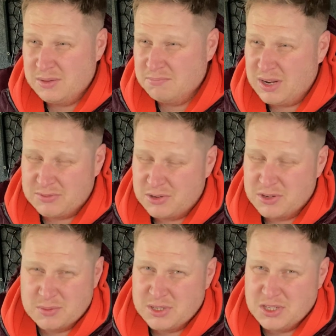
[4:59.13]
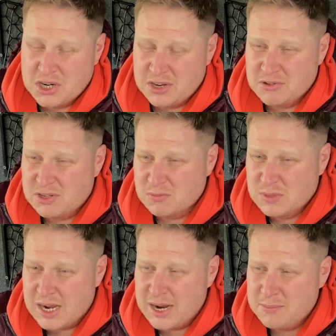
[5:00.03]
after Christmas in January
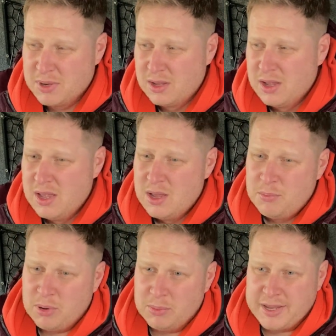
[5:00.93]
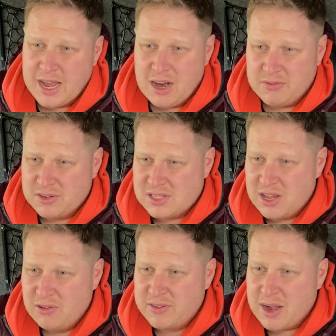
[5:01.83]
sometime. Probably get out for a
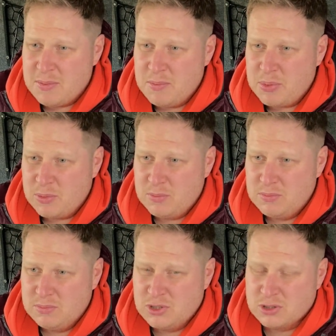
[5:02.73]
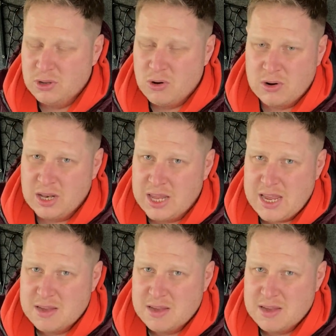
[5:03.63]
stealth camp just locally